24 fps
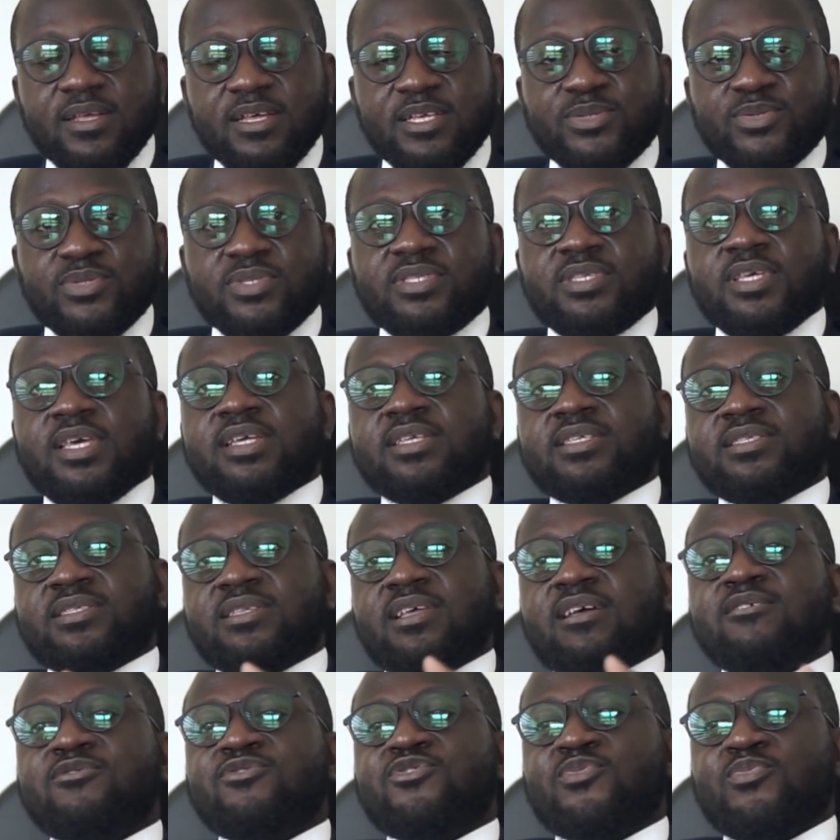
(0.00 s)
As you say, it's
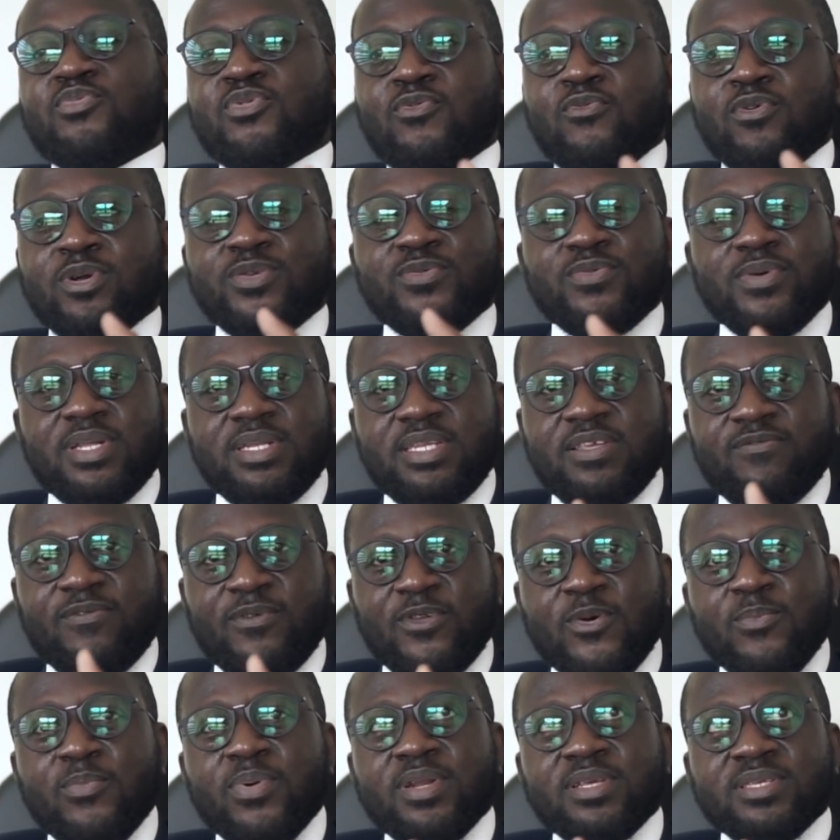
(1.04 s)
tangible. What we are
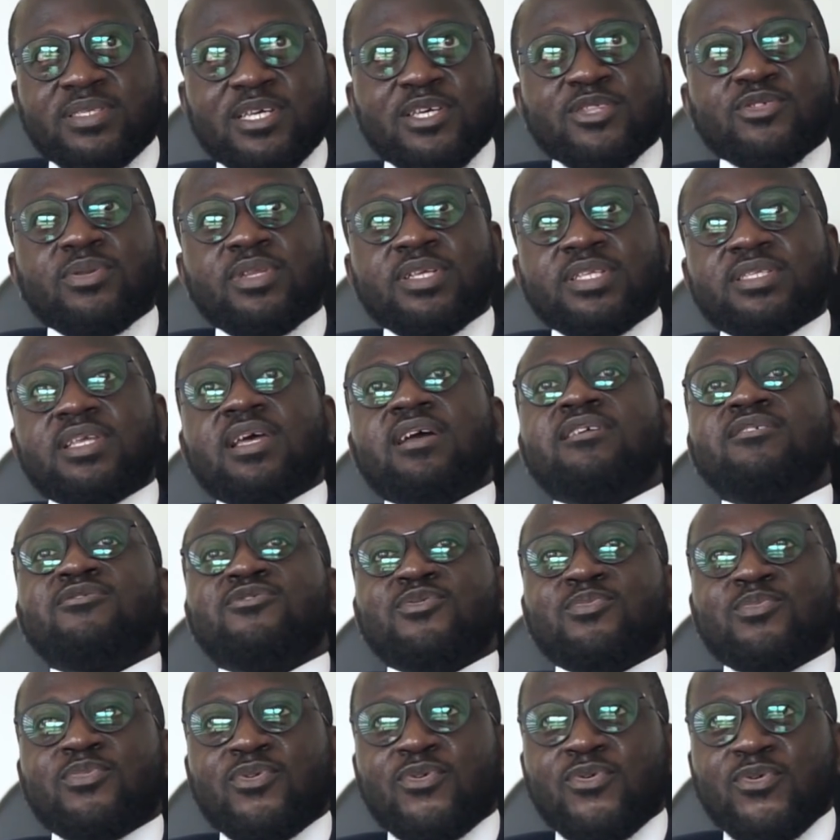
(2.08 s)
developing is actually
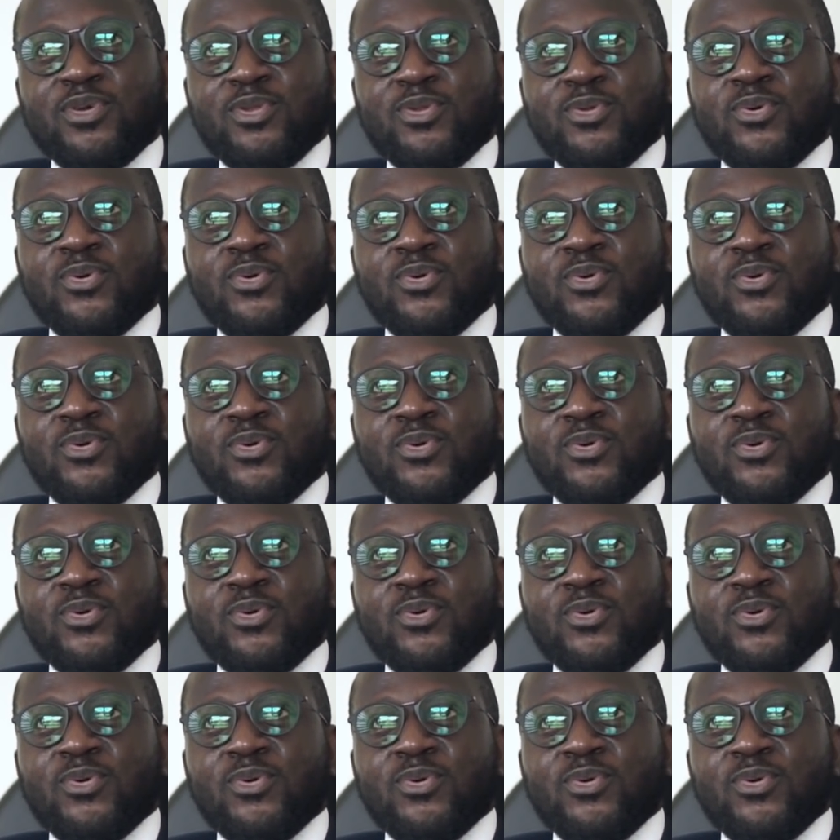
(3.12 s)
tangible.